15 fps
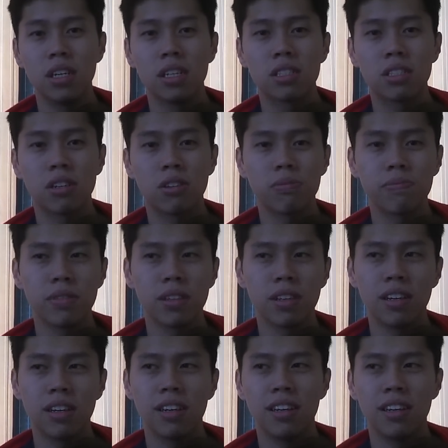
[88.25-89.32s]
So
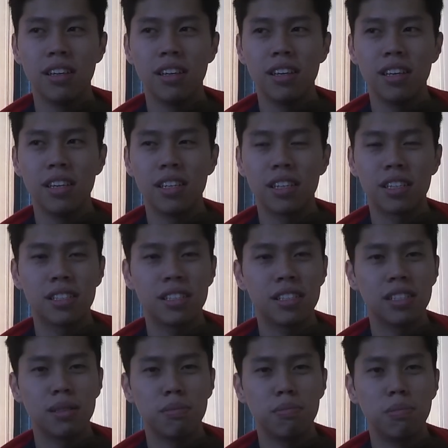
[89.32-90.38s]
it
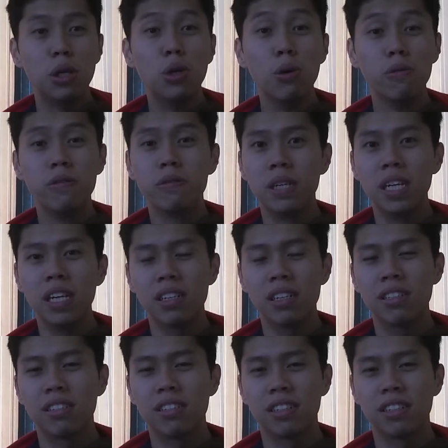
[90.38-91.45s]
behooves me,
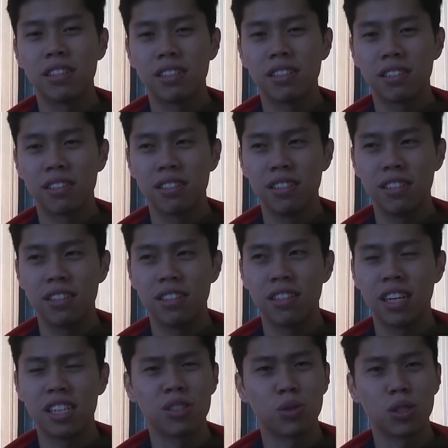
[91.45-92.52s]
I
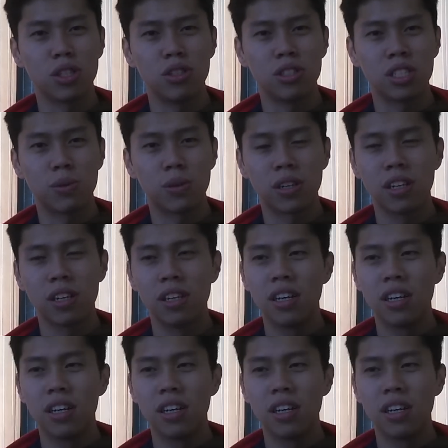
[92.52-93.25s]
just wanted to use that word,